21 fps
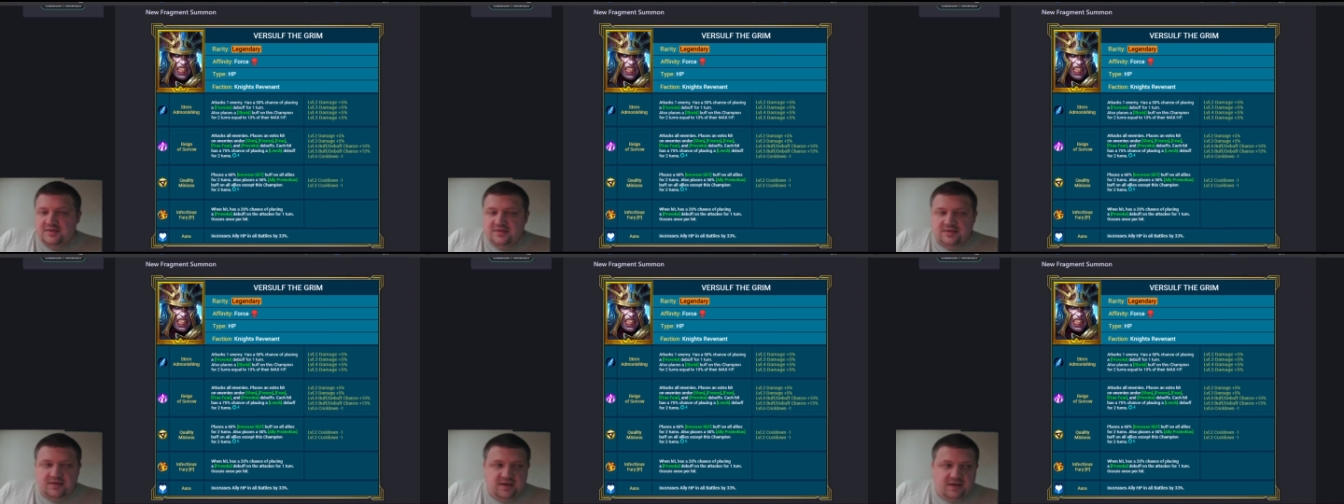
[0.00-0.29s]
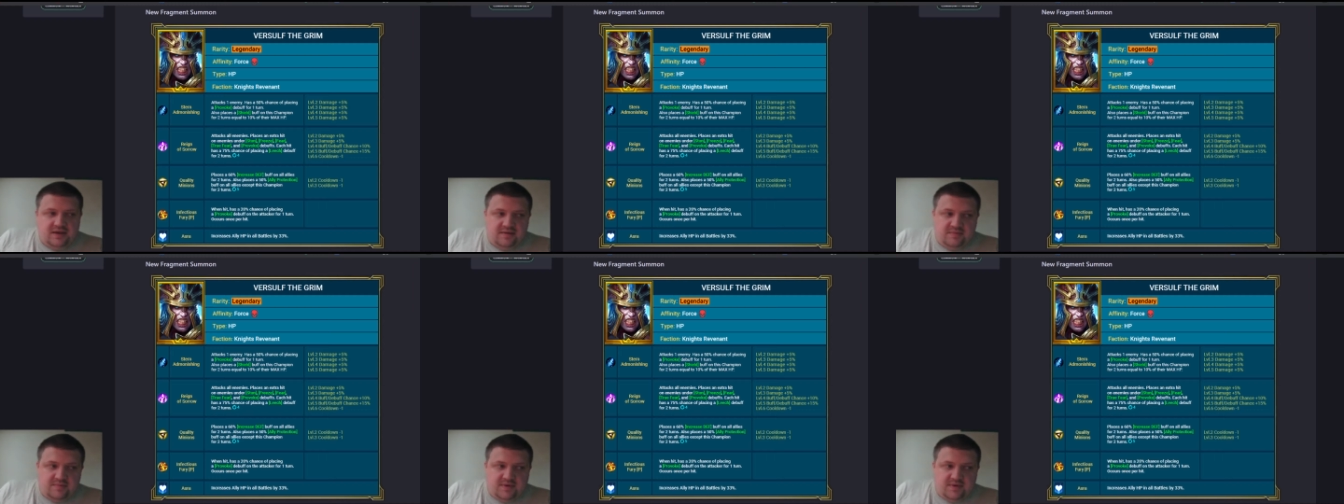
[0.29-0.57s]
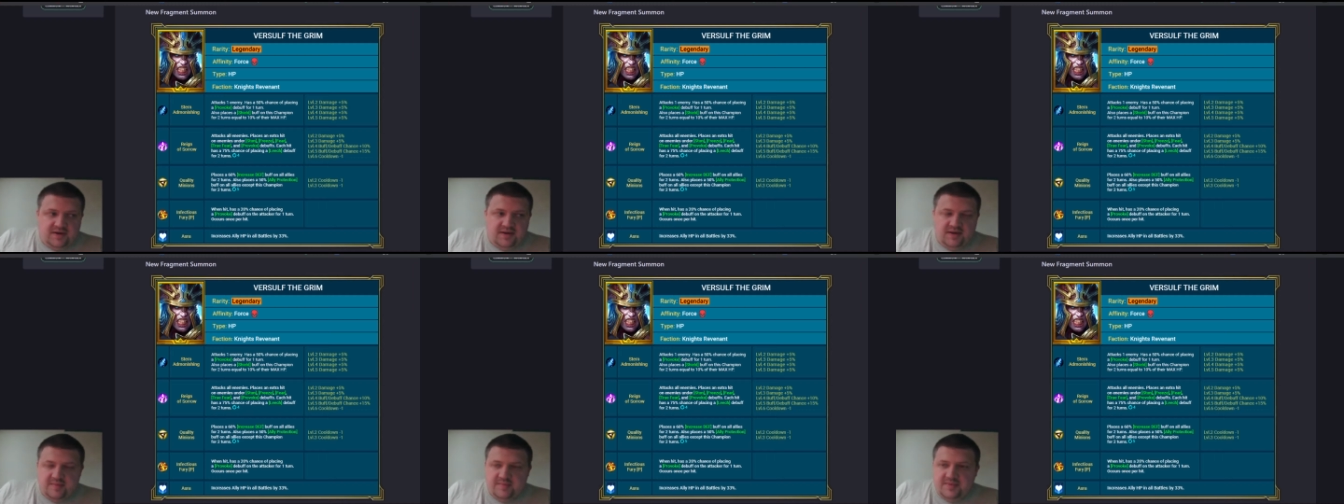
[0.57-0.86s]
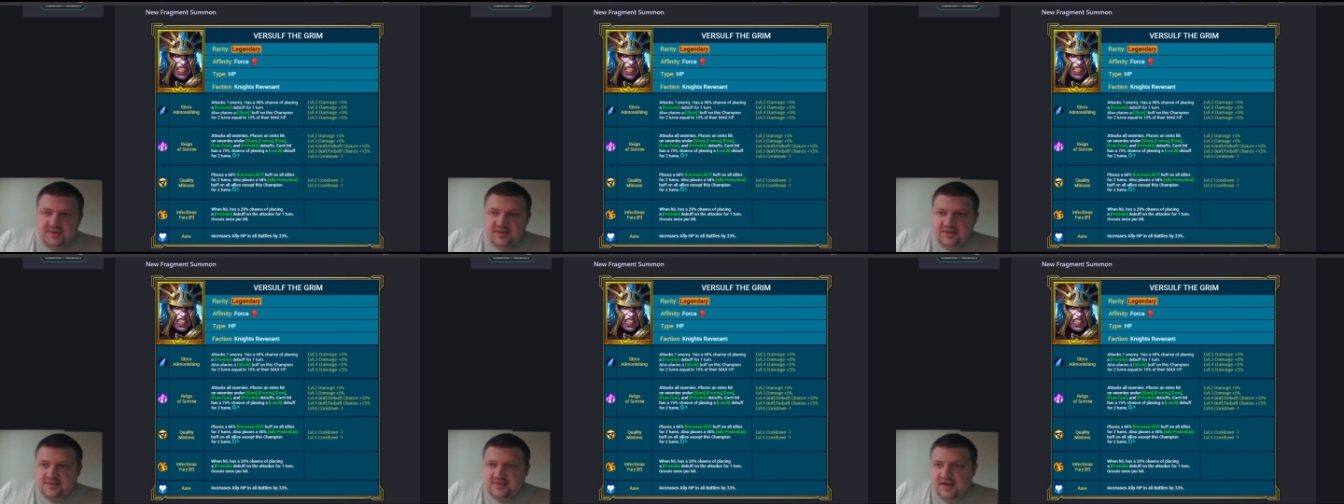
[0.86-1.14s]
1 enemy
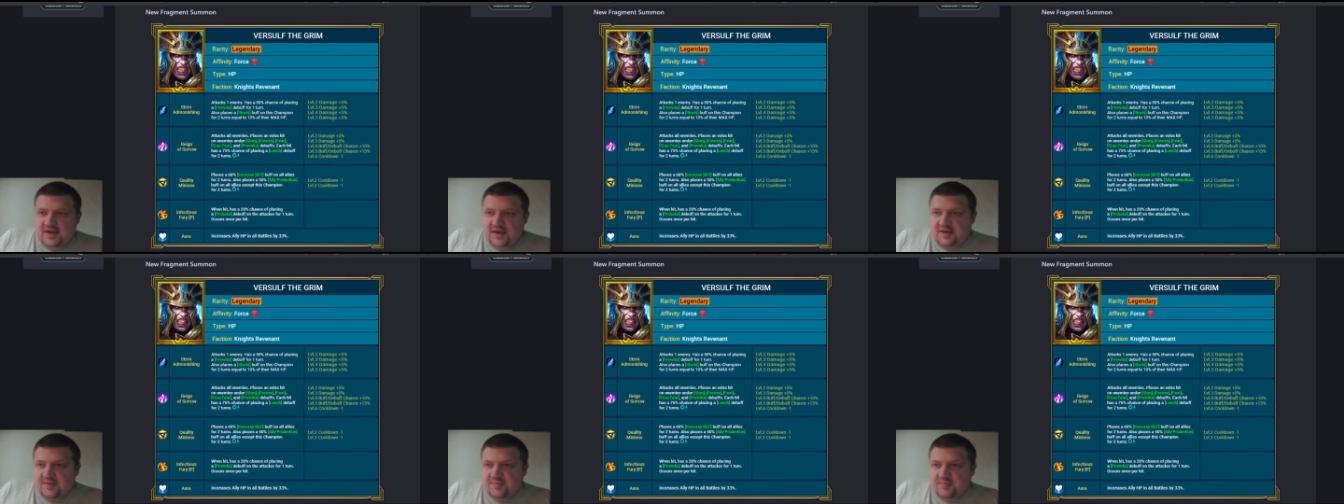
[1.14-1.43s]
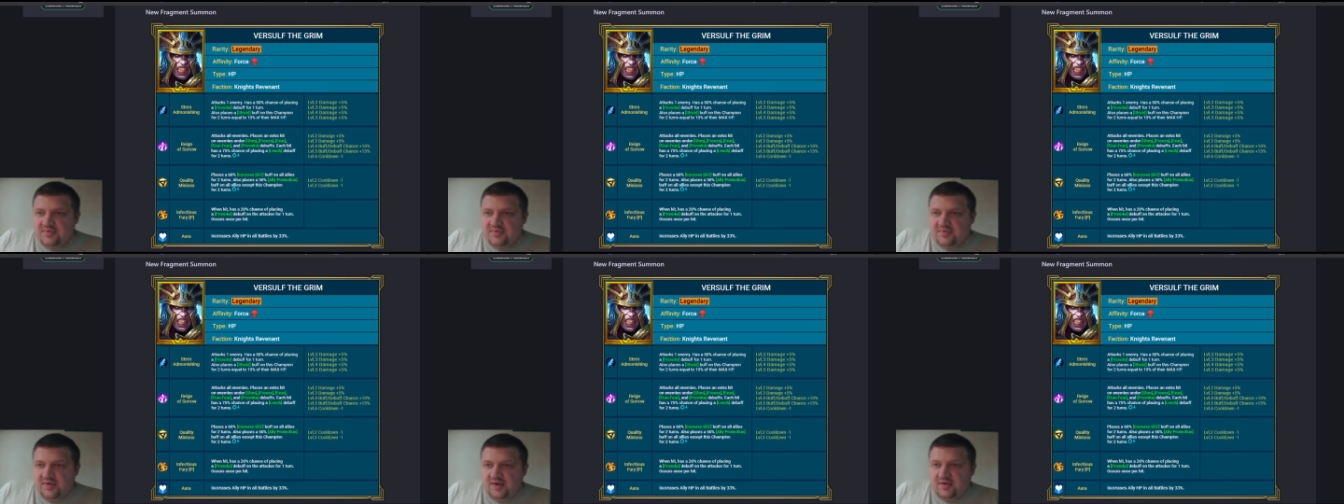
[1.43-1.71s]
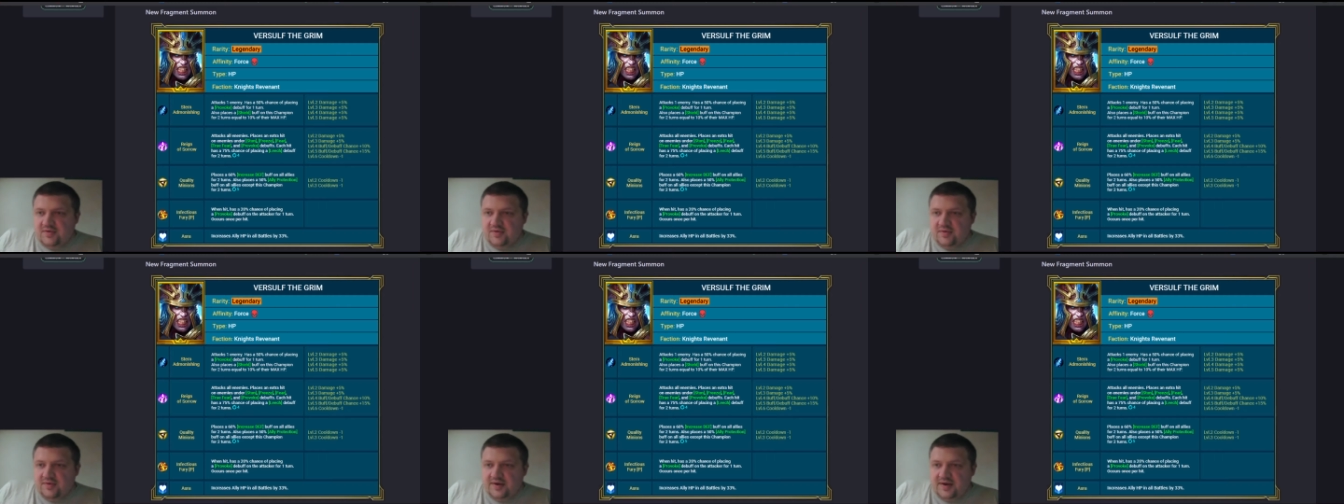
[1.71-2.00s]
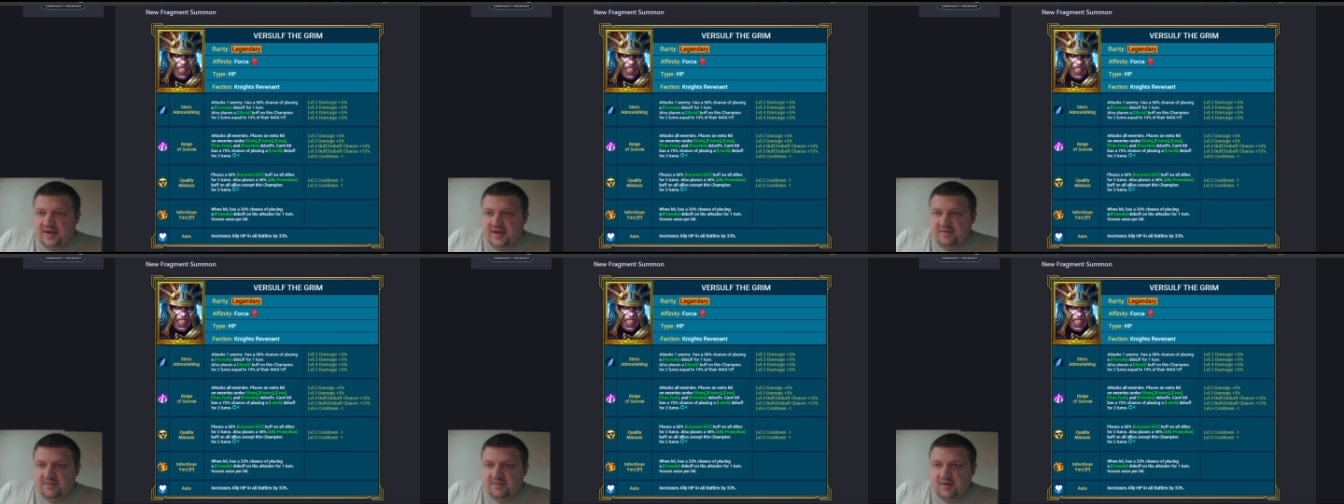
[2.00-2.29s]
attack provoke on an
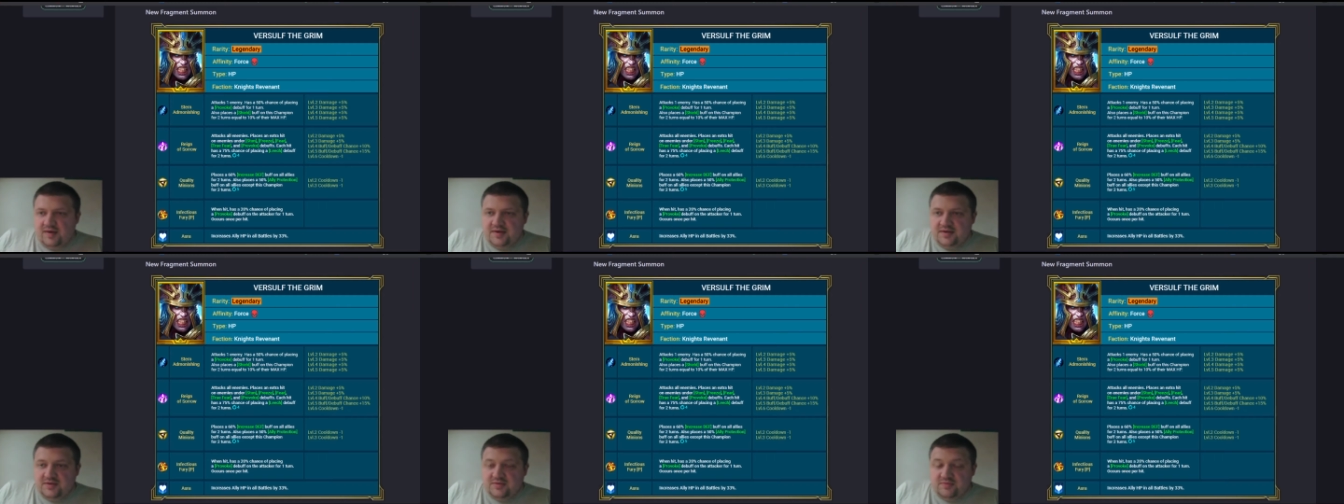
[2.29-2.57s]
A1 is